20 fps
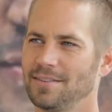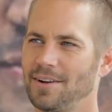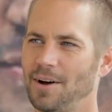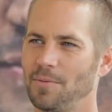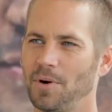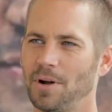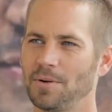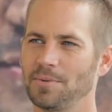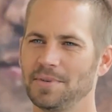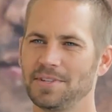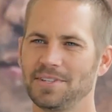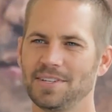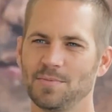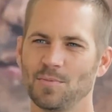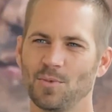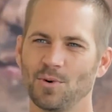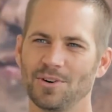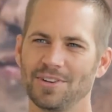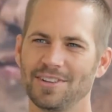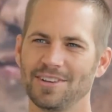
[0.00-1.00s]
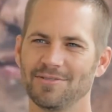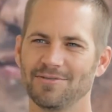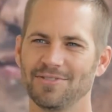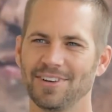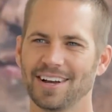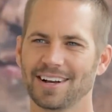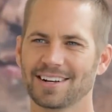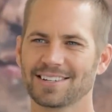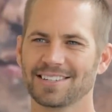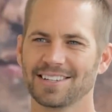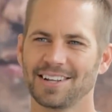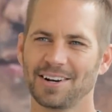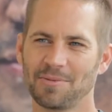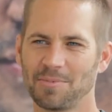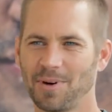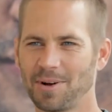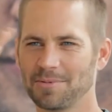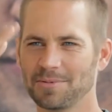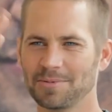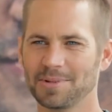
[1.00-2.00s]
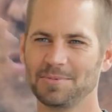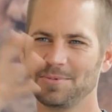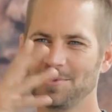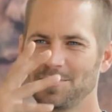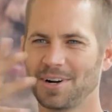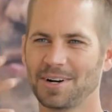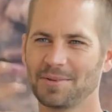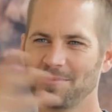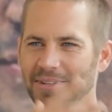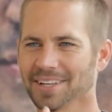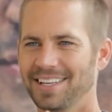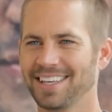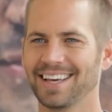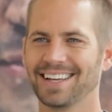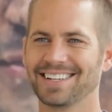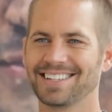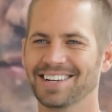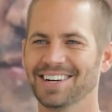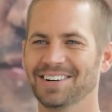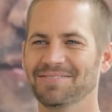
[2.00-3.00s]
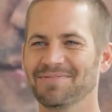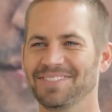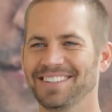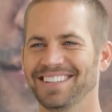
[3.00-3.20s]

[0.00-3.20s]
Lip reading: I'll probably see more of the effects, and then I'll probably try to play catch up.